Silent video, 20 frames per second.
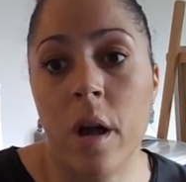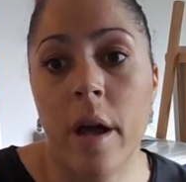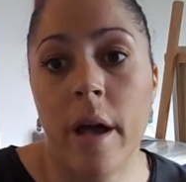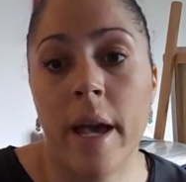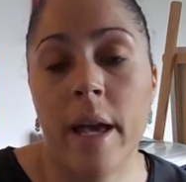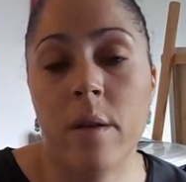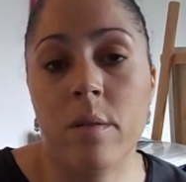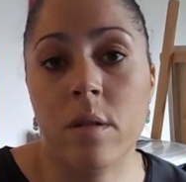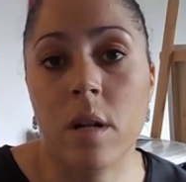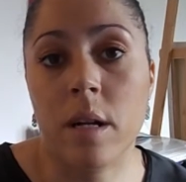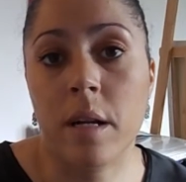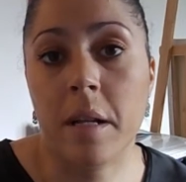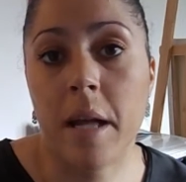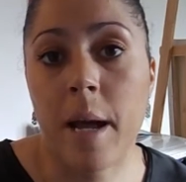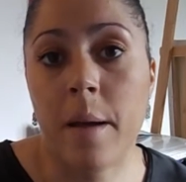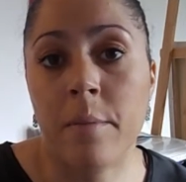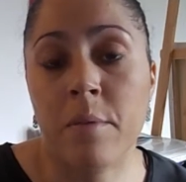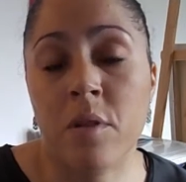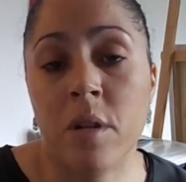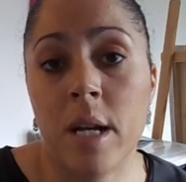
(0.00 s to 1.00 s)
He was like
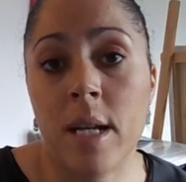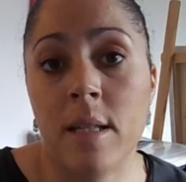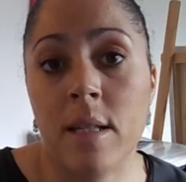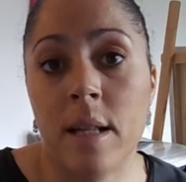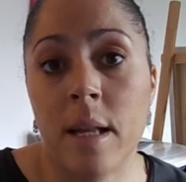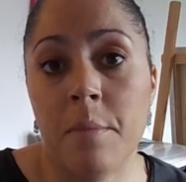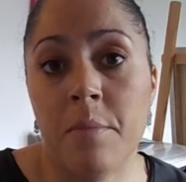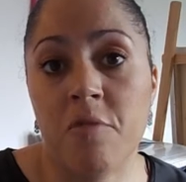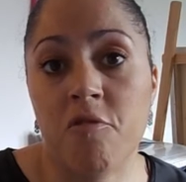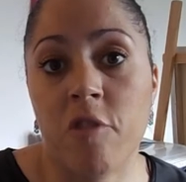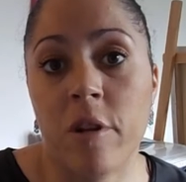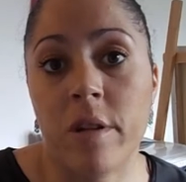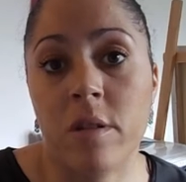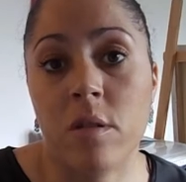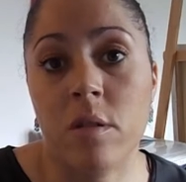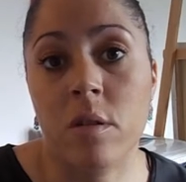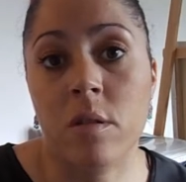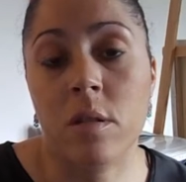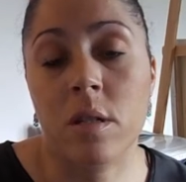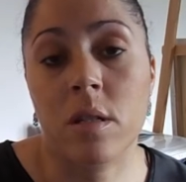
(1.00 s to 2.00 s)
he's an abstract
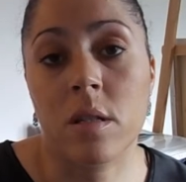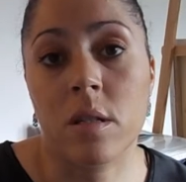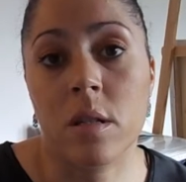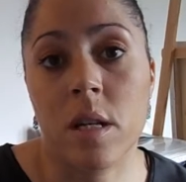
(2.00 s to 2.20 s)
artist,